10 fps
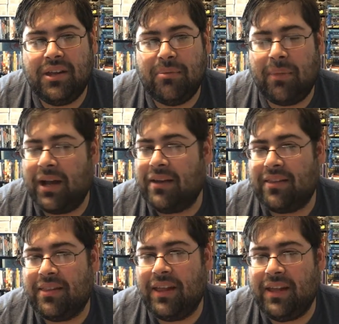you might
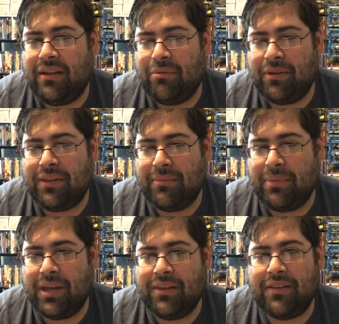have think with him
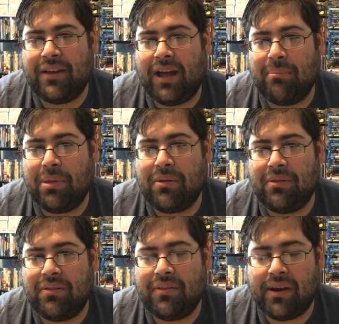being the top
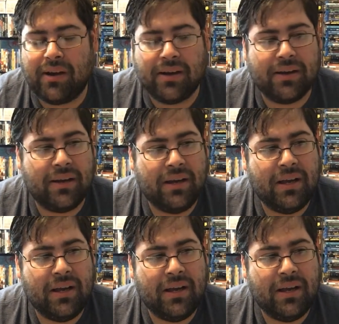billed star.